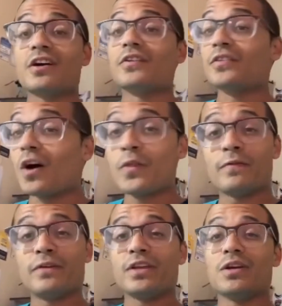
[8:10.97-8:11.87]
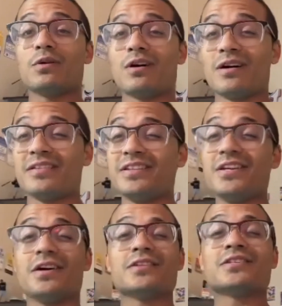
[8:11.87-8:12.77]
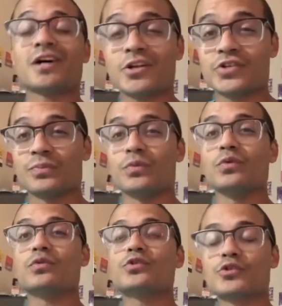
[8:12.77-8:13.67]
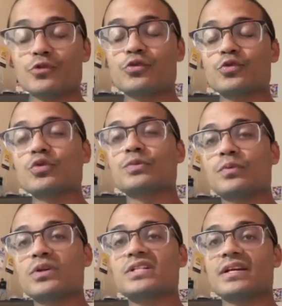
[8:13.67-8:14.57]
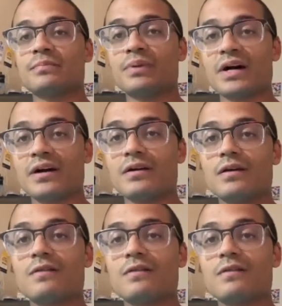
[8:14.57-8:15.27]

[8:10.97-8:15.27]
another video on the untouchable Tru School Sports Empire.